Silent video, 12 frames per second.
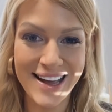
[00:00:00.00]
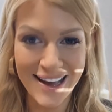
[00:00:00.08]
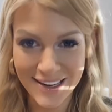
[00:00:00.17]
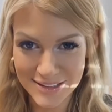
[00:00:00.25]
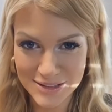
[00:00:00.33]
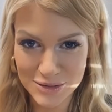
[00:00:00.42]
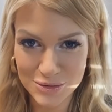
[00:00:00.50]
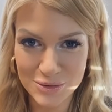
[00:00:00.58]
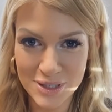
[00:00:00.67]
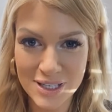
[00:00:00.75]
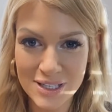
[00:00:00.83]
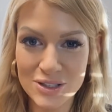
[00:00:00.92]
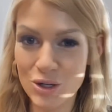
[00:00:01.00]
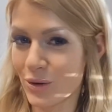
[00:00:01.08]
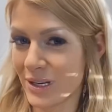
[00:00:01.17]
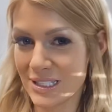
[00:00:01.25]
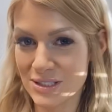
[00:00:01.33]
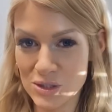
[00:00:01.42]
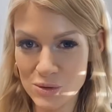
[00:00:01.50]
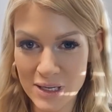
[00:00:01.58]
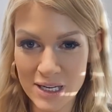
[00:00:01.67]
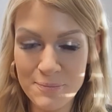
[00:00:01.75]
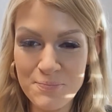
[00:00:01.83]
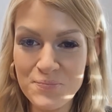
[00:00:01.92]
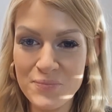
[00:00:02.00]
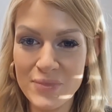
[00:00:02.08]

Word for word: attitude going into it,